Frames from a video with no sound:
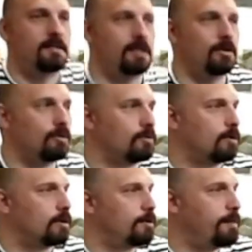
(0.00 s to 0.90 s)
you
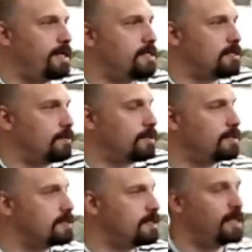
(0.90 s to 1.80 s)
on the basis of what I'm
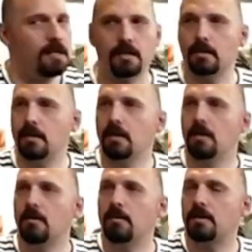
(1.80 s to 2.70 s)
seeing,
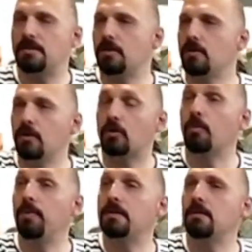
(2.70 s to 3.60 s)
as you're
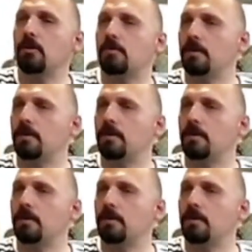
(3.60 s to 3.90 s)
completely normal,